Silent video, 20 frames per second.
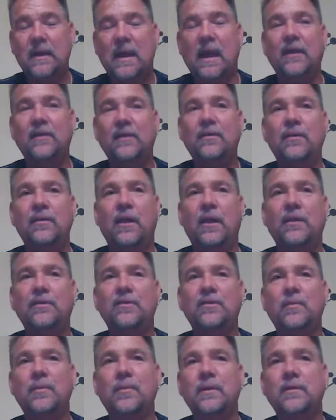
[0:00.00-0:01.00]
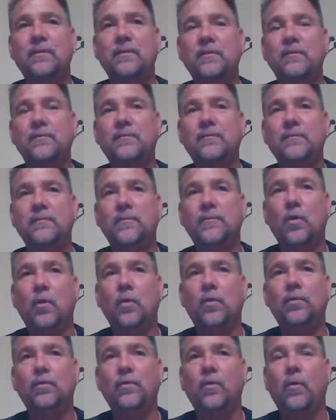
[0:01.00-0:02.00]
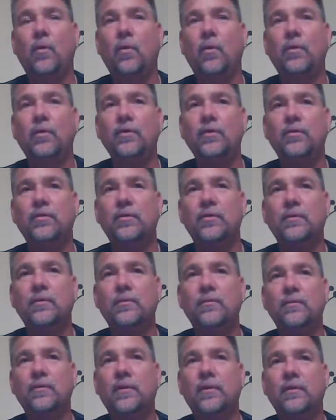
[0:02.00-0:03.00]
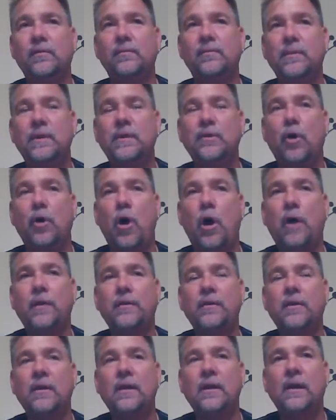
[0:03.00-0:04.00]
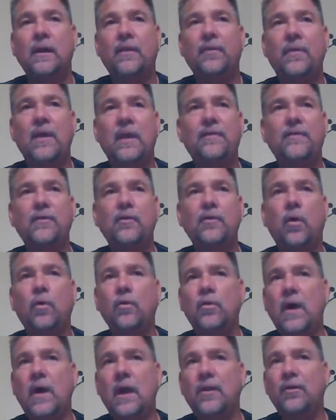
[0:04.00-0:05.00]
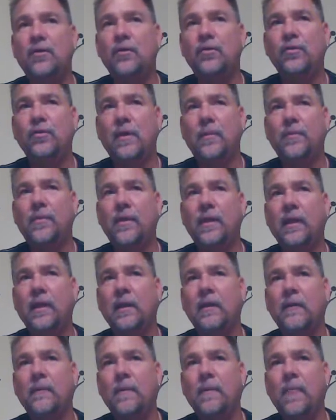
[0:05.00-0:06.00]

I used to be told or used to be taught that if you don't know how to do something